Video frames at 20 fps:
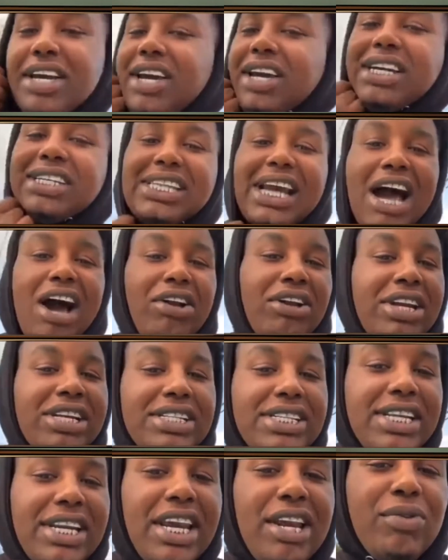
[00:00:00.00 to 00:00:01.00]
Cause y'all listen to
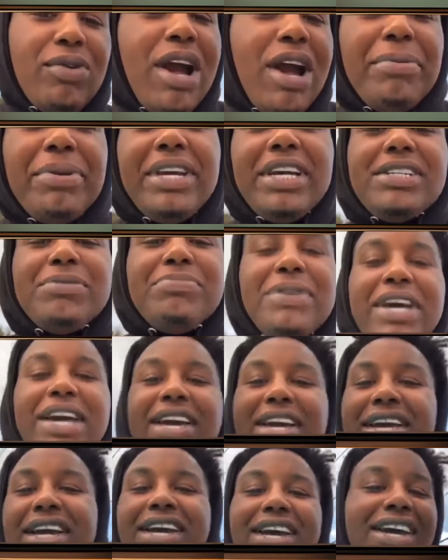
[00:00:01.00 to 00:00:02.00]
these rap niggas, man.
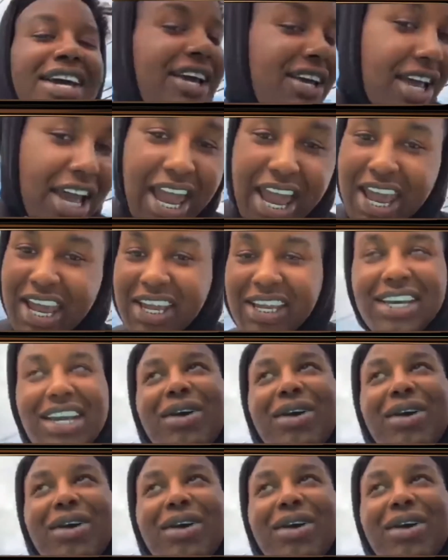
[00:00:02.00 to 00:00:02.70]
Hey, get